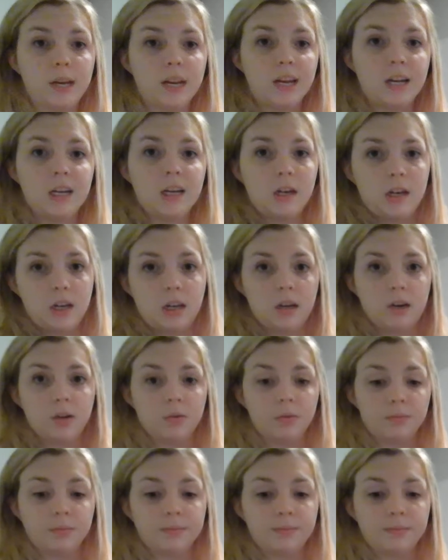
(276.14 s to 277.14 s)
need to
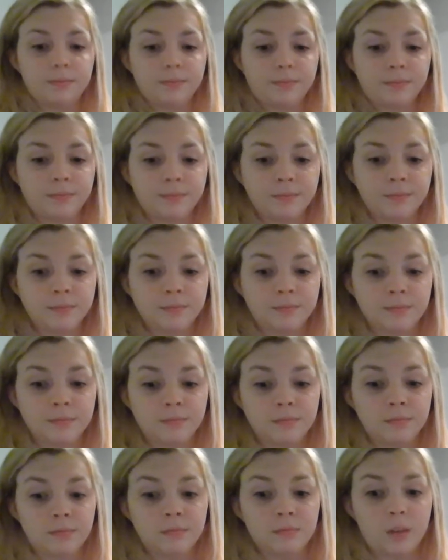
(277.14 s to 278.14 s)
do.
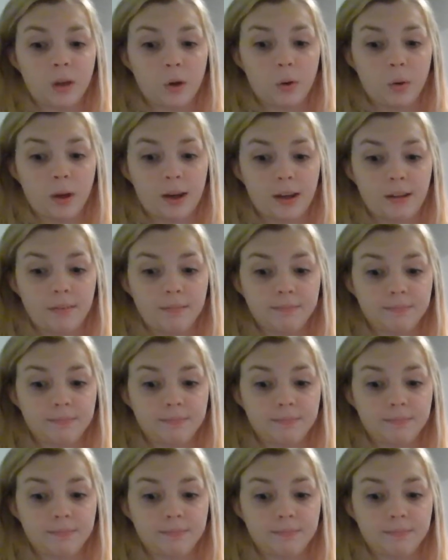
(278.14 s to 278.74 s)
Okay.